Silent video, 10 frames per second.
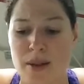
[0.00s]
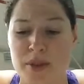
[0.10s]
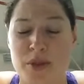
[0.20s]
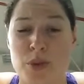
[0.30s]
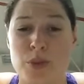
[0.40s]

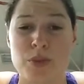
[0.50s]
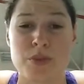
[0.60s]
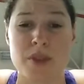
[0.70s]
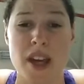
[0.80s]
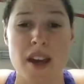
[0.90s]
If you
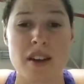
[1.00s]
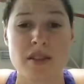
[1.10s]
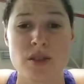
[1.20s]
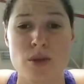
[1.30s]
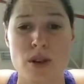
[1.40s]

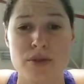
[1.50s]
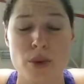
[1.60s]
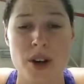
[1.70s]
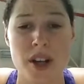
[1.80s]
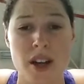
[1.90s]
can do all
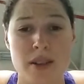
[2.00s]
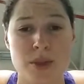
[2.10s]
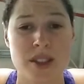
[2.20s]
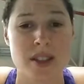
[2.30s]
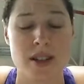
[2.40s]
40 at
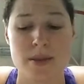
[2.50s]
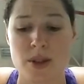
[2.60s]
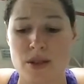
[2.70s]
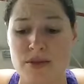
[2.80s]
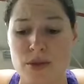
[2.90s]
one time,
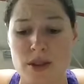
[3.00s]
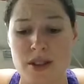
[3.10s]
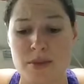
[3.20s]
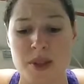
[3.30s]
go for it,